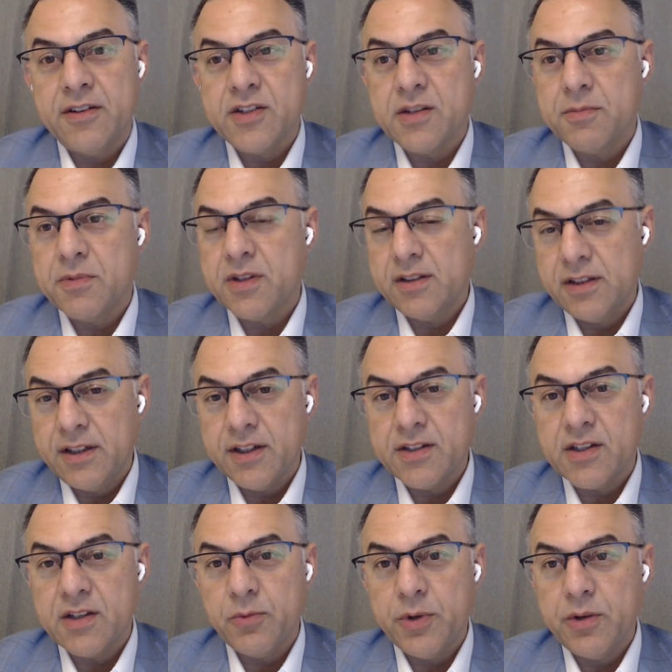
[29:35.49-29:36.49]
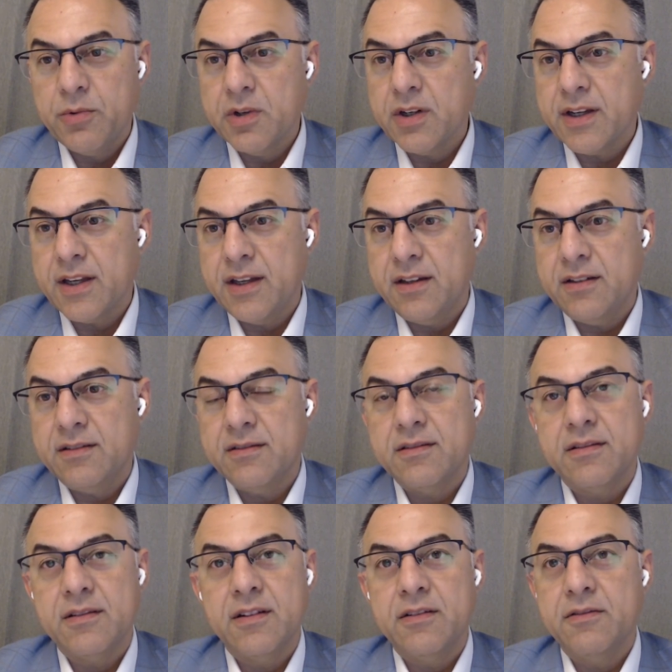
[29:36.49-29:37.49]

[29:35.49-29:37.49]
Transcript: Some of the clinics that we work in,